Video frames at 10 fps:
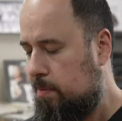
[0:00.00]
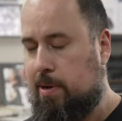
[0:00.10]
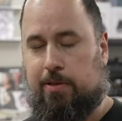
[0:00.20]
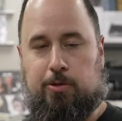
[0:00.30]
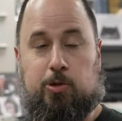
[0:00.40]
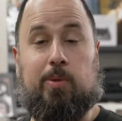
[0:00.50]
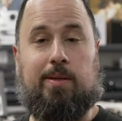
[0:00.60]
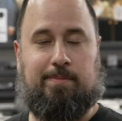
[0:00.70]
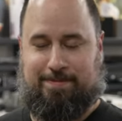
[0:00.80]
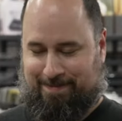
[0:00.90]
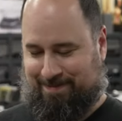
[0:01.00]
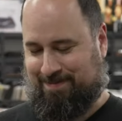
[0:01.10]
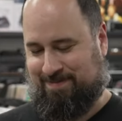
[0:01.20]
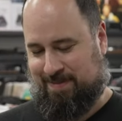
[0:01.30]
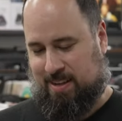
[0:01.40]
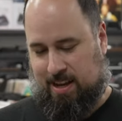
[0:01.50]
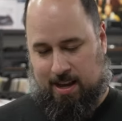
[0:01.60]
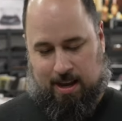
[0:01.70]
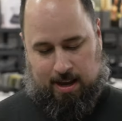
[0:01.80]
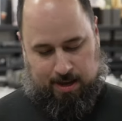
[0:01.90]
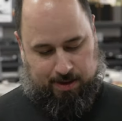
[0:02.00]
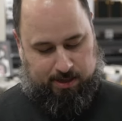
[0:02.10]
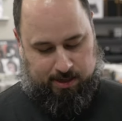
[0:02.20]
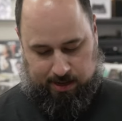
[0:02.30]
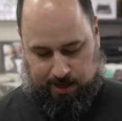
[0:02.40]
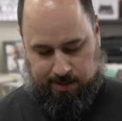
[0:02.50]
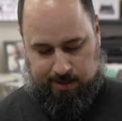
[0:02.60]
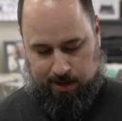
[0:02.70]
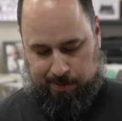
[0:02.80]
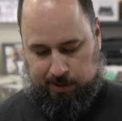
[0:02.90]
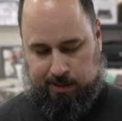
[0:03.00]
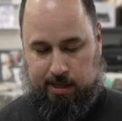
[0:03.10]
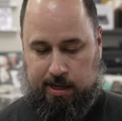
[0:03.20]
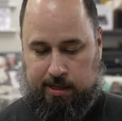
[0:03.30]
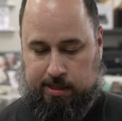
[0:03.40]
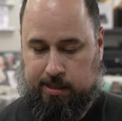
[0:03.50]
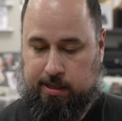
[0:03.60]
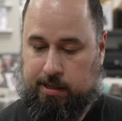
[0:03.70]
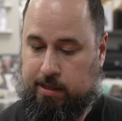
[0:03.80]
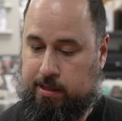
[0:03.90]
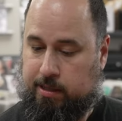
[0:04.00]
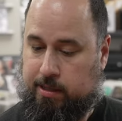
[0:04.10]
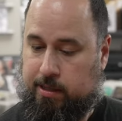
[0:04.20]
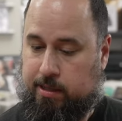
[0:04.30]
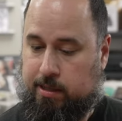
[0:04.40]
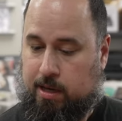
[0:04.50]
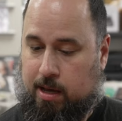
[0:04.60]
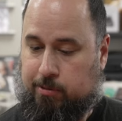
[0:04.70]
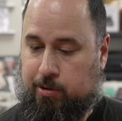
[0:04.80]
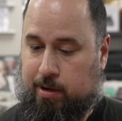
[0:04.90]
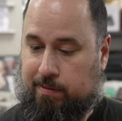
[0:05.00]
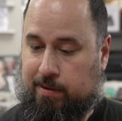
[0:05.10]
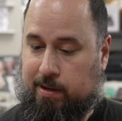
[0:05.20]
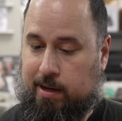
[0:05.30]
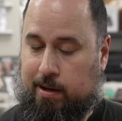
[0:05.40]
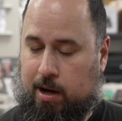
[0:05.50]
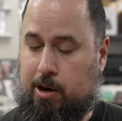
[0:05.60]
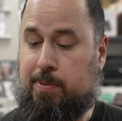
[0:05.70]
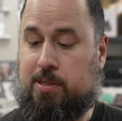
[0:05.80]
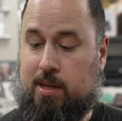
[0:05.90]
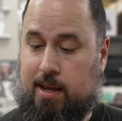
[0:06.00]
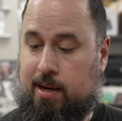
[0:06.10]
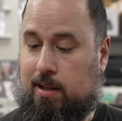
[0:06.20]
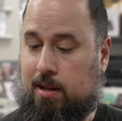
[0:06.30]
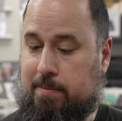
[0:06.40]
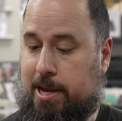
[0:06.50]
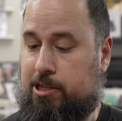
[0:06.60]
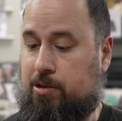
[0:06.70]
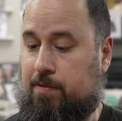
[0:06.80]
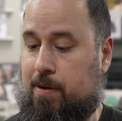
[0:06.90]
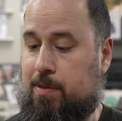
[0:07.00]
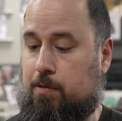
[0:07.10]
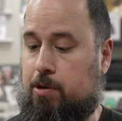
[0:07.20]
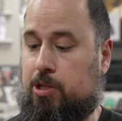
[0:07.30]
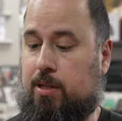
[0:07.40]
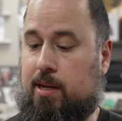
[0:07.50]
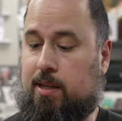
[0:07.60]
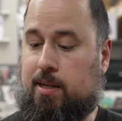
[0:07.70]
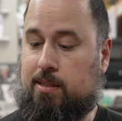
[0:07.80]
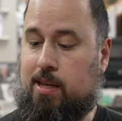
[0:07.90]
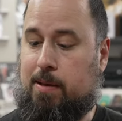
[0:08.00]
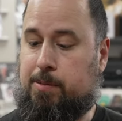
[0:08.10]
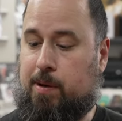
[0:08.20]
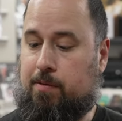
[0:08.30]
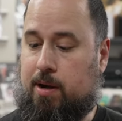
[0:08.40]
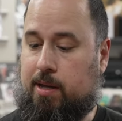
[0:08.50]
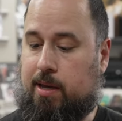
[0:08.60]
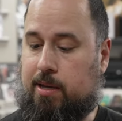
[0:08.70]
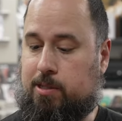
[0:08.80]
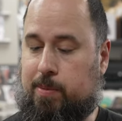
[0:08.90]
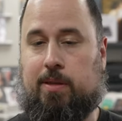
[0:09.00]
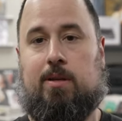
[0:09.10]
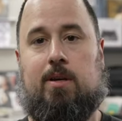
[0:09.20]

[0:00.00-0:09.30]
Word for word: Matthew Sweet. This is a double disc. I'm trying to find out 100% analog mastering from the original analog tapes by Ryan K. Smith.